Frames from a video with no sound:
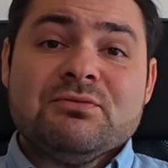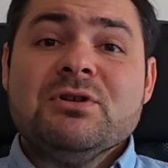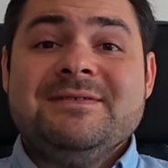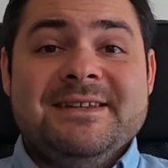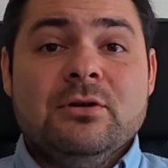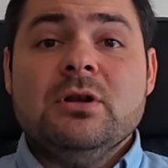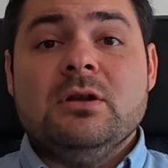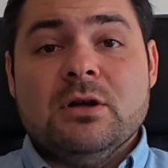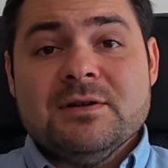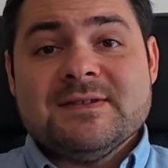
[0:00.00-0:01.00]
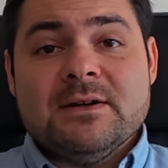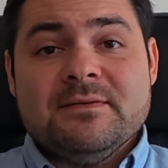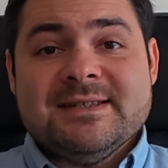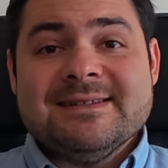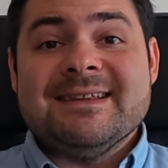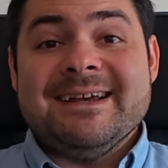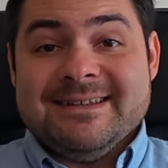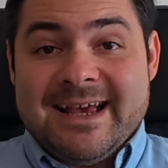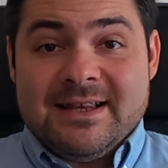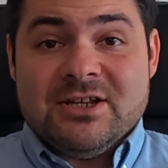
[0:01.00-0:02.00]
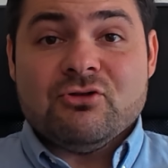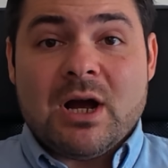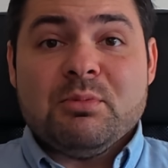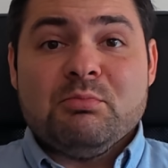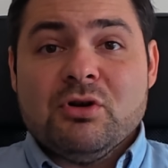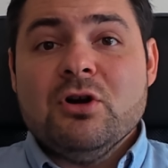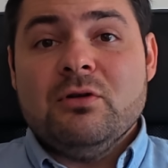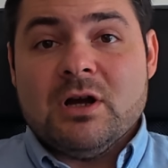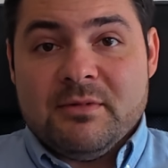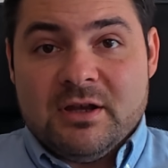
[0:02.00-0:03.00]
where deal alert services like Daily Drop Pro come